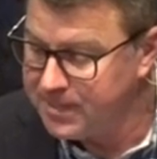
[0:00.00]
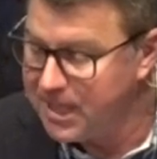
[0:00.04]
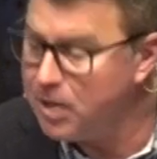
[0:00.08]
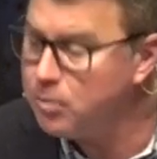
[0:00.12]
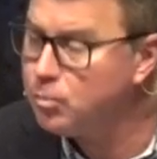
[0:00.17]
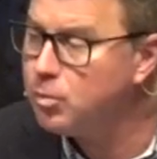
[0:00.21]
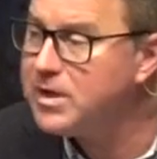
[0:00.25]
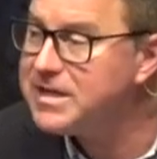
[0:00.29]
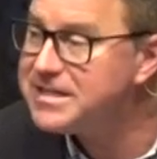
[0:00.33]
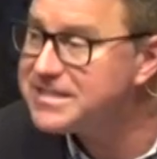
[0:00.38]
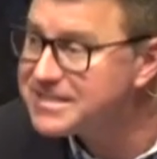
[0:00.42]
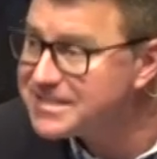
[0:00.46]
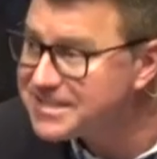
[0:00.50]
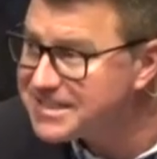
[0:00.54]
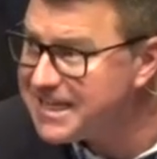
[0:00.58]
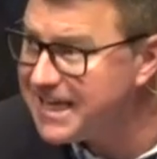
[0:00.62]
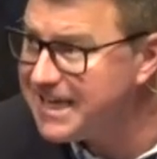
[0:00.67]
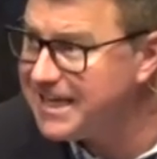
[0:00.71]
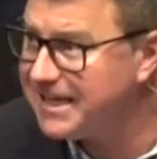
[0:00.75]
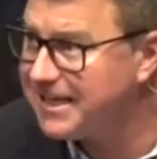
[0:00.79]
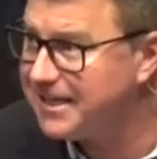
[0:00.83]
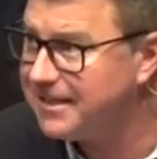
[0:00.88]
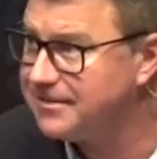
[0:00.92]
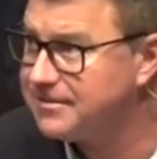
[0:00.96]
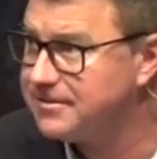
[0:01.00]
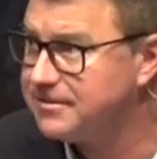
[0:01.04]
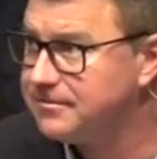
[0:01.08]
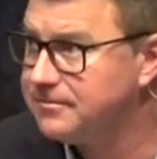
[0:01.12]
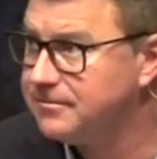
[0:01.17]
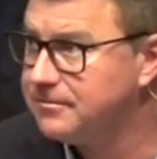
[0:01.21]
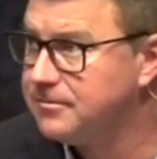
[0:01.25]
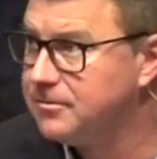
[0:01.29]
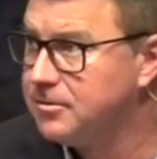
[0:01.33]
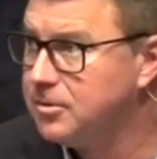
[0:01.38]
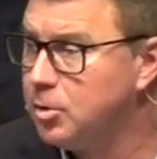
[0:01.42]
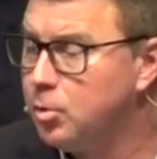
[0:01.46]
And we see it.
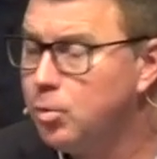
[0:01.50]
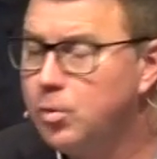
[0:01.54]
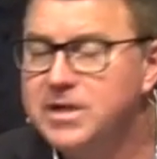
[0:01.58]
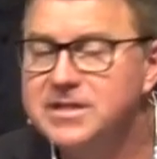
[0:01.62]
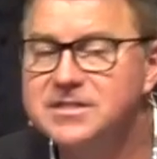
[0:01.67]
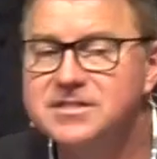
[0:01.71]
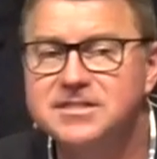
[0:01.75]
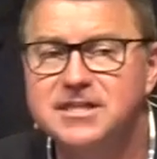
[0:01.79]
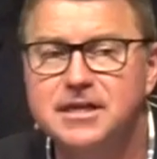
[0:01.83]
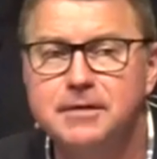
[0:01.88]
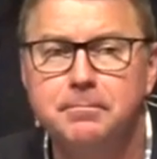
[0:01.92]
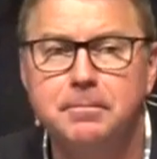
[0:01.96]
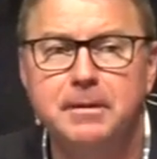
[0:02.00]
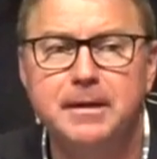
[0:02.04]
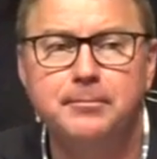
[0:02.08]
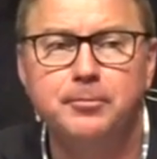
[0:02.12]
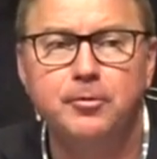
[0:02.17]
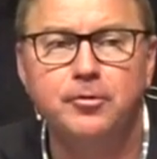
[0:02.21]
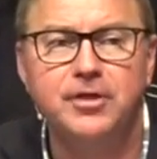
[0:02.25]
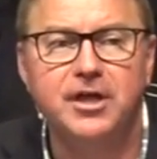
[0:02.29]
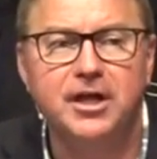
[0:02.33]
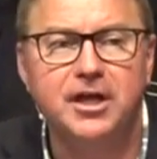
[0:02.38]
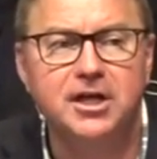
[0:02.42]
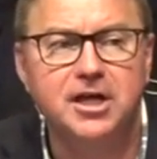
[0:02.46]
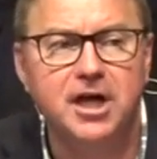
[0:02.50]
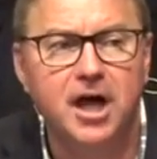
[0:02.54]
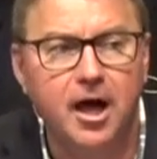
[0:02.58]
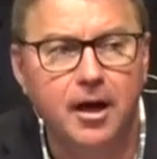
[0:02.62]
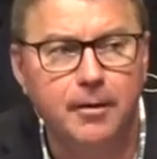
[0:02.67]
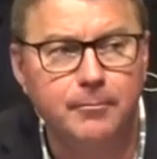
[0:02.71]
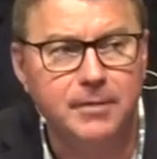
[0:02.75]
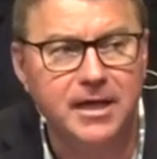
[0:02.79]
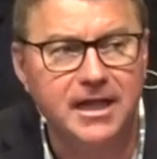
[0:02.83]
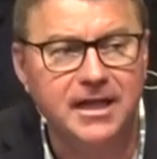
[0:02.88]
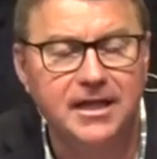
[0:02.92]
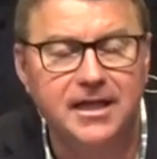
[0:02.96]
We see people that
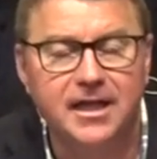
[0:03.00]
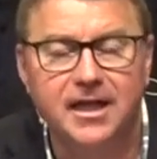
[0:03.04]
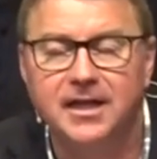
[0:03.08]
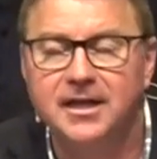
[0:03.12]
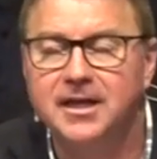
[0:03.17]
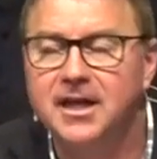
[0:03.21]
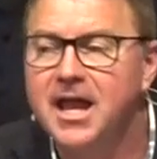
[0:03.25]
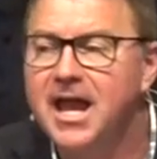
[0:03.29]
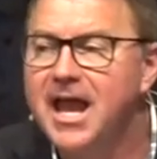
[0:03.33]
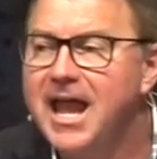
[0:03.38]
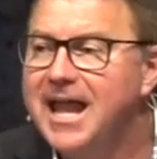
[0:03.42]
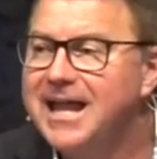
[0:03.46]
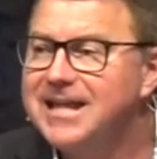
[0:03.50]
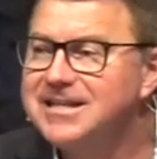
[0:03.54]
come in